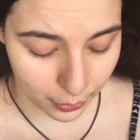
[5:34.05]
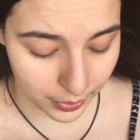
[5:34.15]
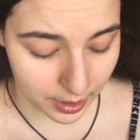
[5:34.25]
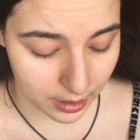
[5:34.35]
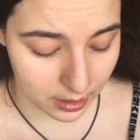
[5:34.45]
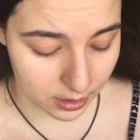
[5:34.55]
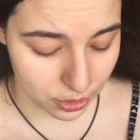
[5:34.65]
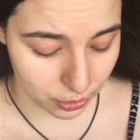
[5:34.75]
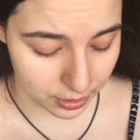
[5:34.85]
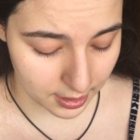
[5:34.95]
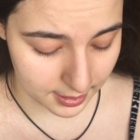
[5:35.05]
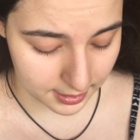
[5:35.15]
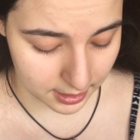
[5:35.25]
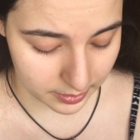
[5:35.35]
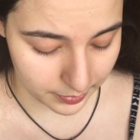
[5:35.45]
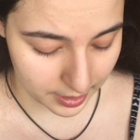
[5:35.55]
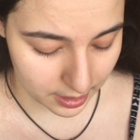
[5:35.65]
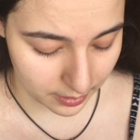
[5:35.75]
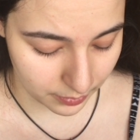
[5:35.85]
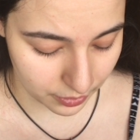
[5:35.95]
with the Dawn Eyes
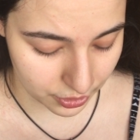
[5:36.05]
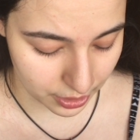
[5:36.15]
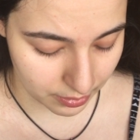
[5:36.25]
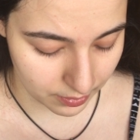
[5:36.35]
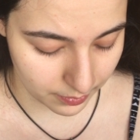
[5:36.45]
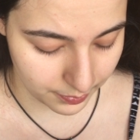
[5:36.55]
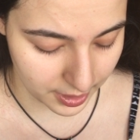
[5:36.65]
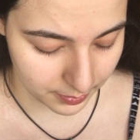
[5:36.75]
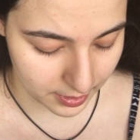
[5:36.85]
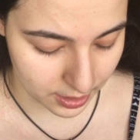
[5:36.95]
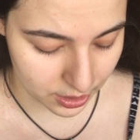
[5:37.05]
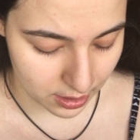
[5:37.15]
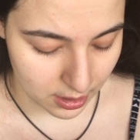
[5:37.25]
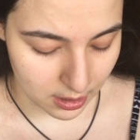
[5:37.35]
Cosmetics Multichrome pigment.